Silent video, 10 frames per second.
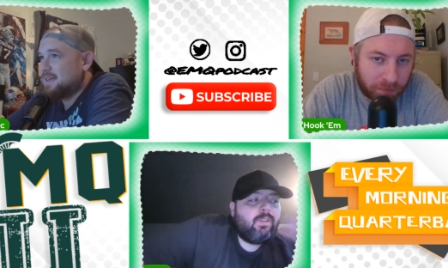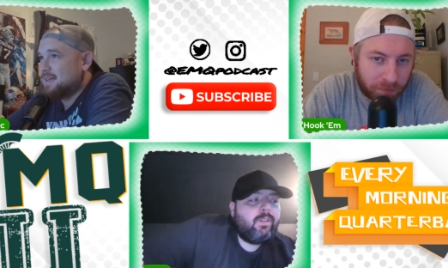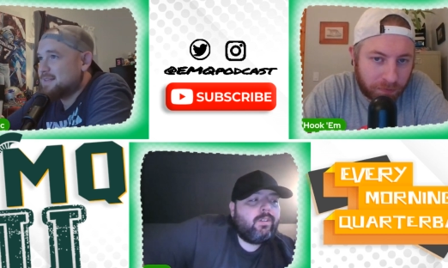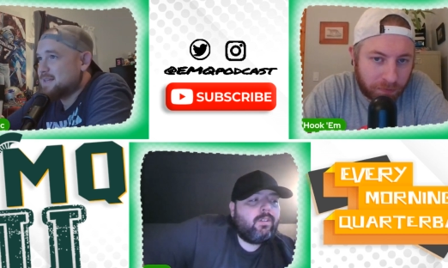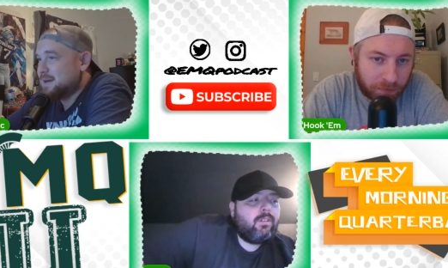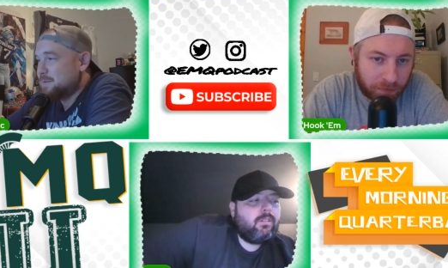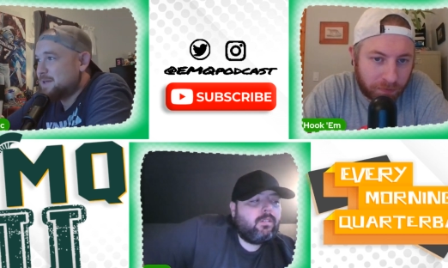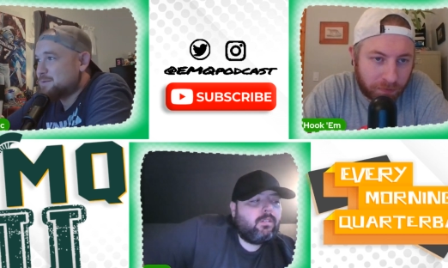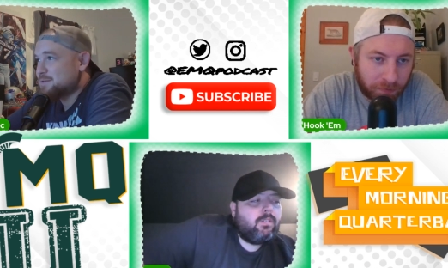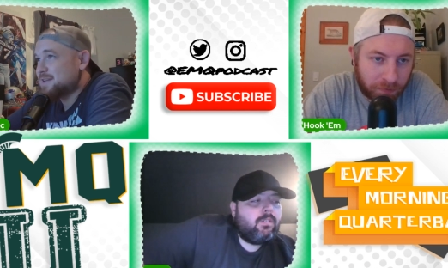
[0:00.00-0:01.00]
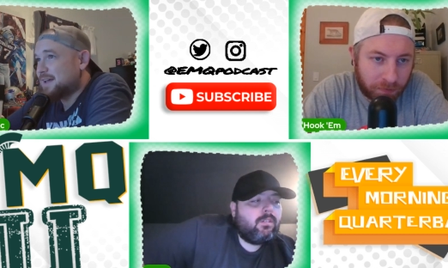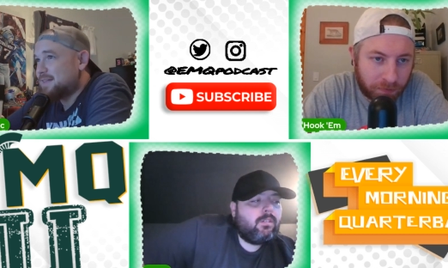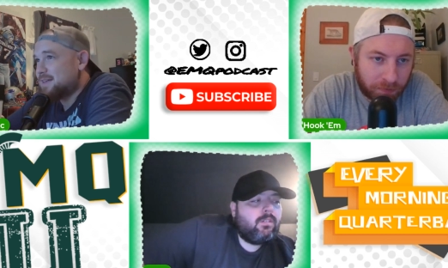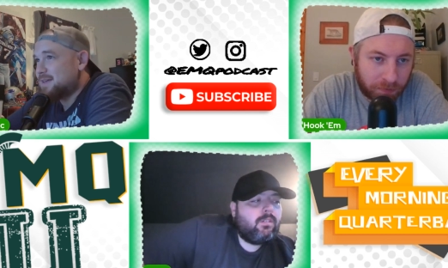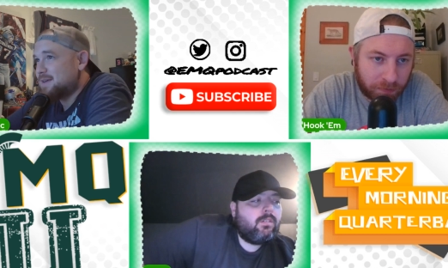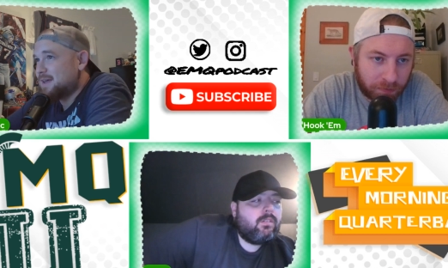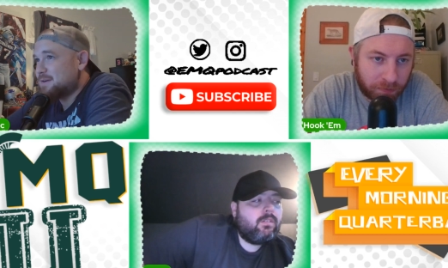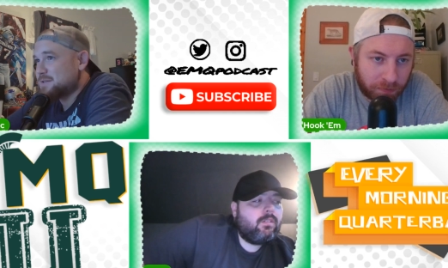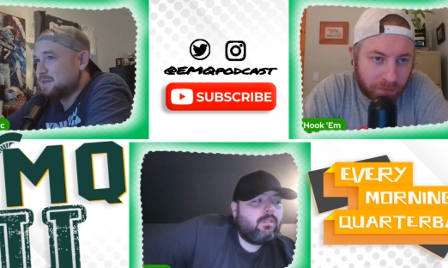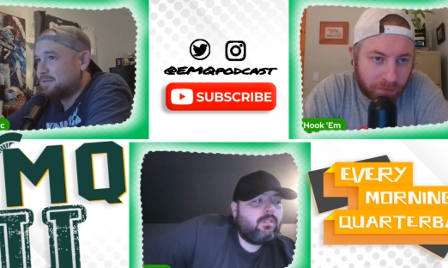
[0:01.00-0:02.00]
Speaker 1: It's going to be interesting. I think you get
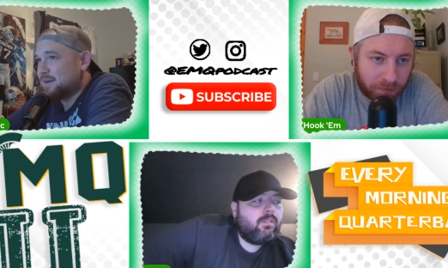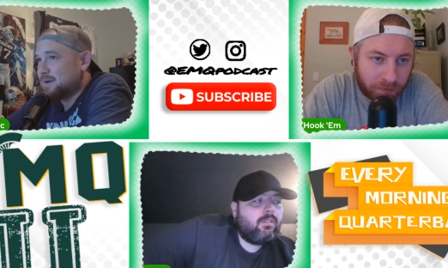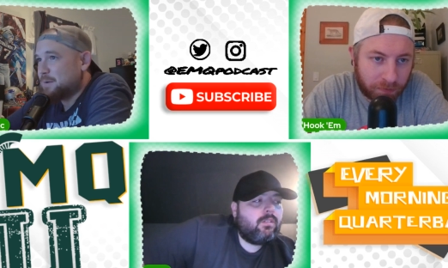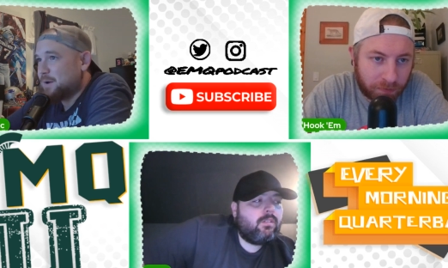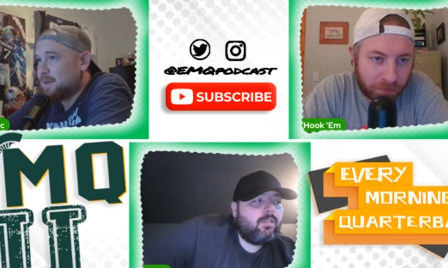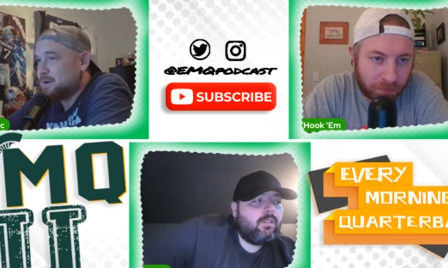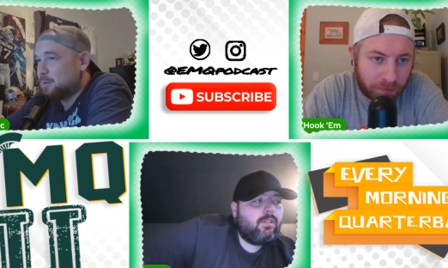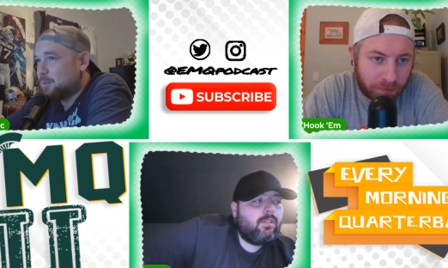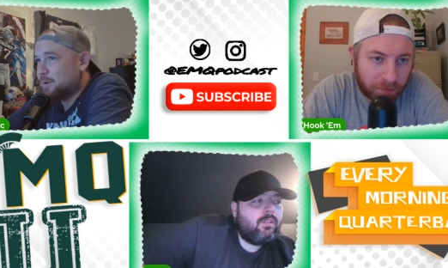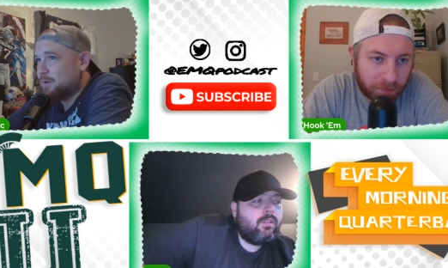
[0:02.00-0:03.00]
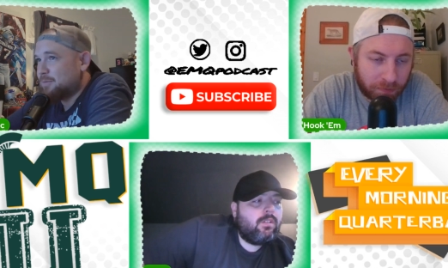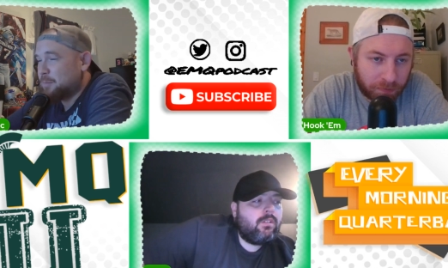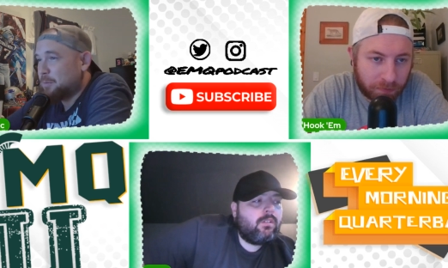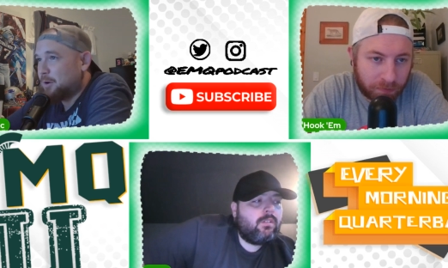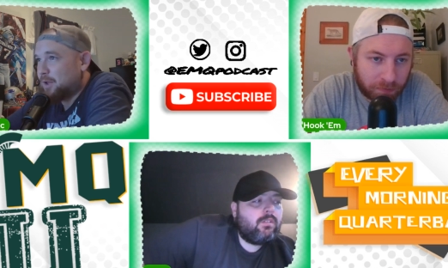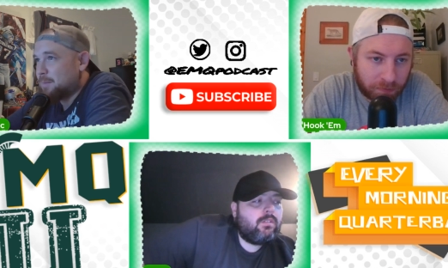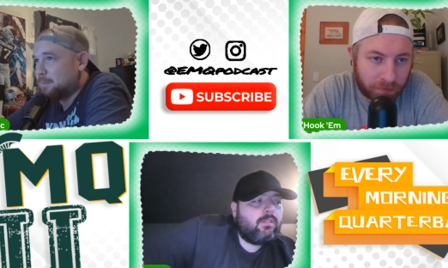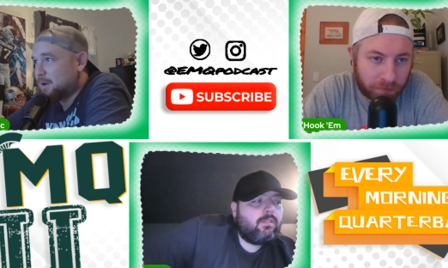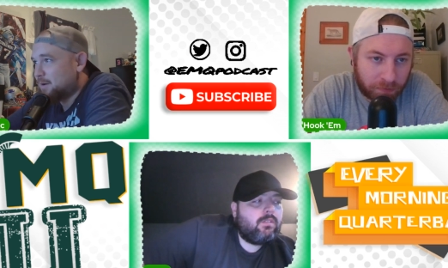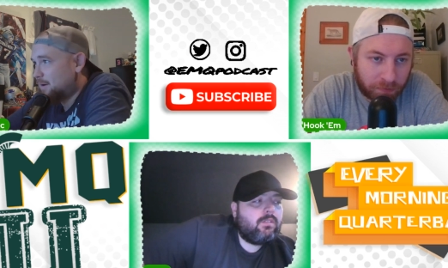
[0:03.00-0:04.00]
yourself into a, into a real football
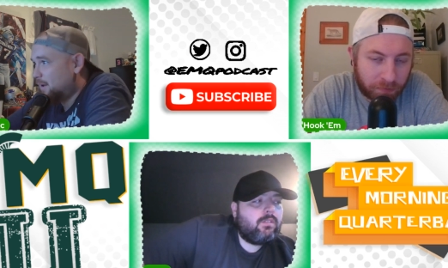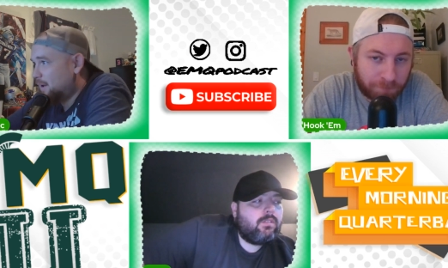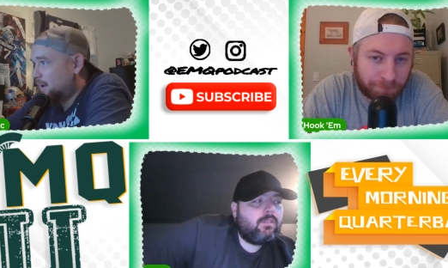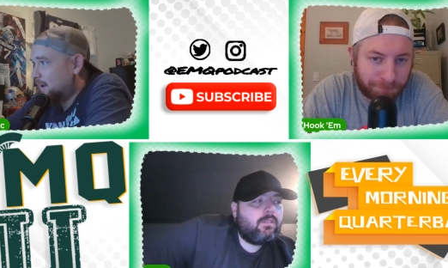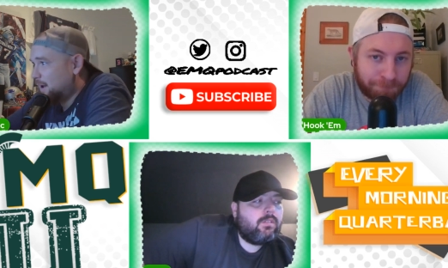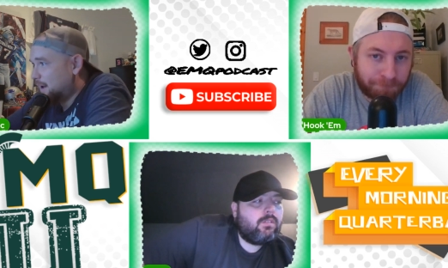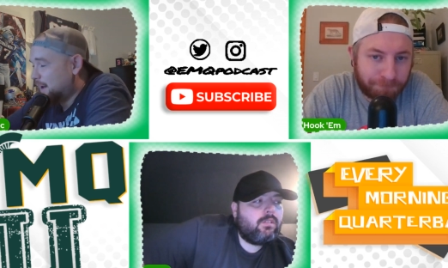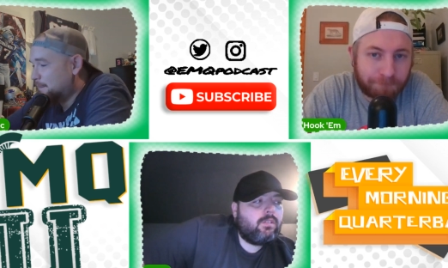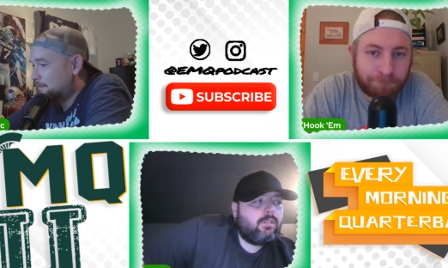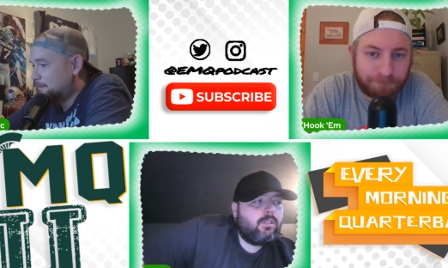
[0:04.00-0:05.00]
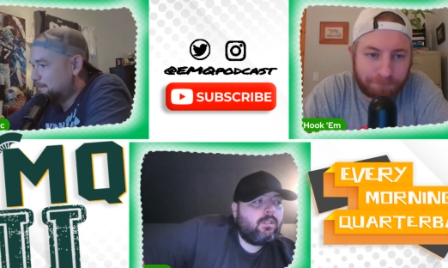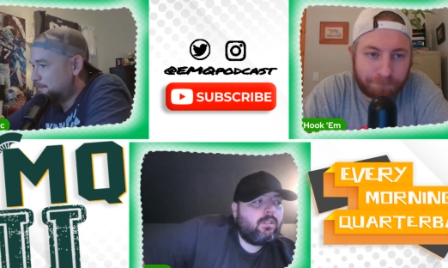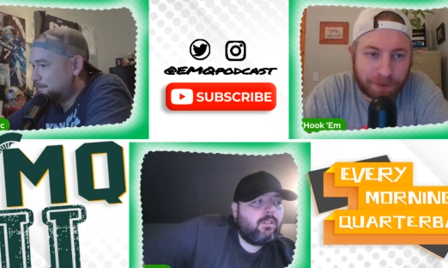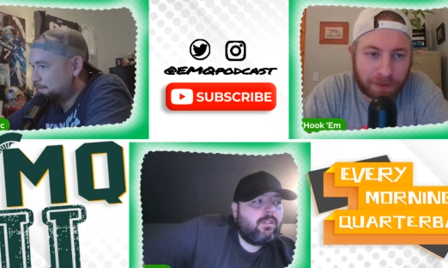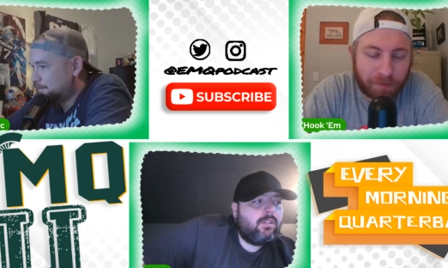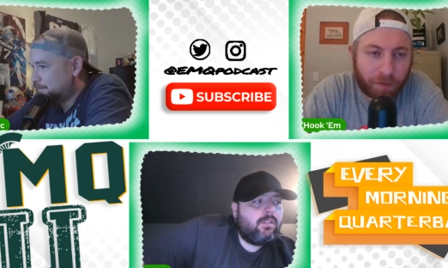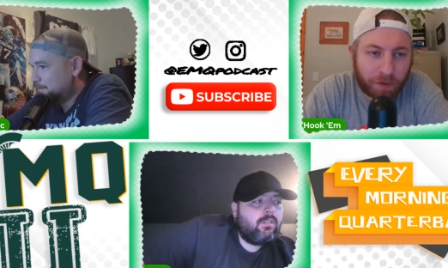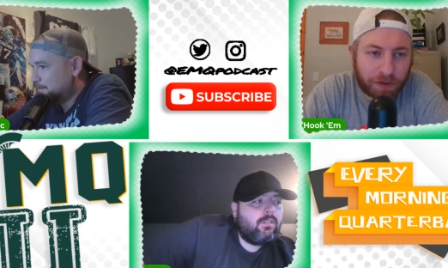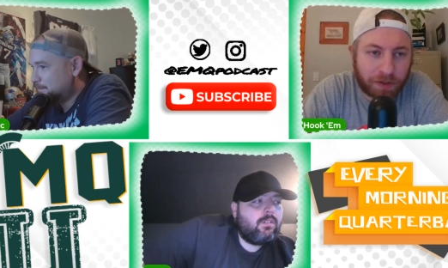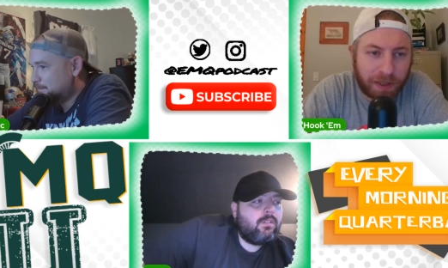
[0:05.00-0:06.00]
game here. Um,
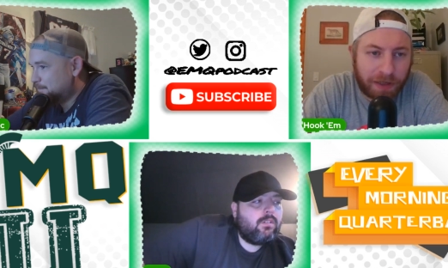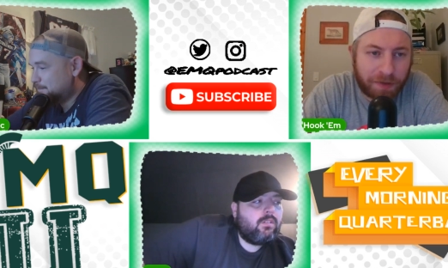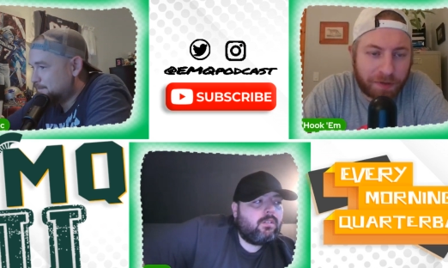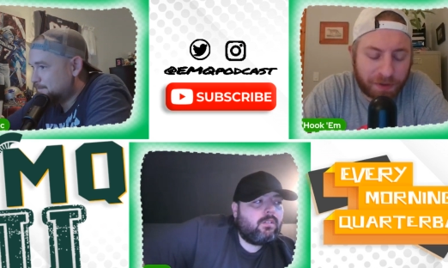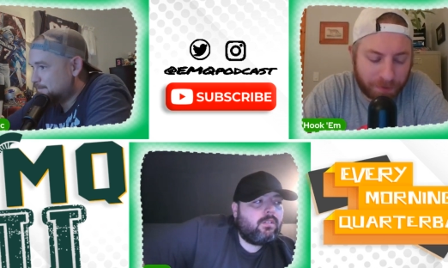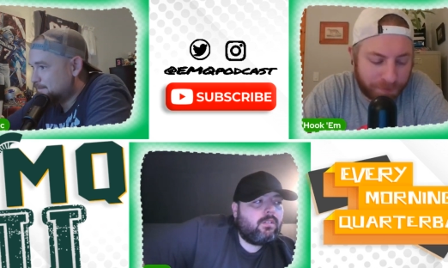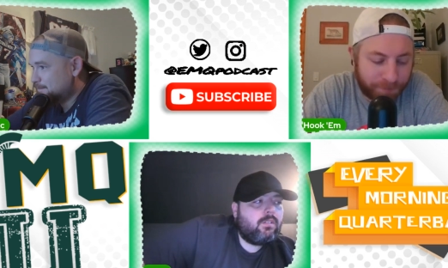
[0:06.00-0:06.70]
Speaker 2: Unfortunately, I do too.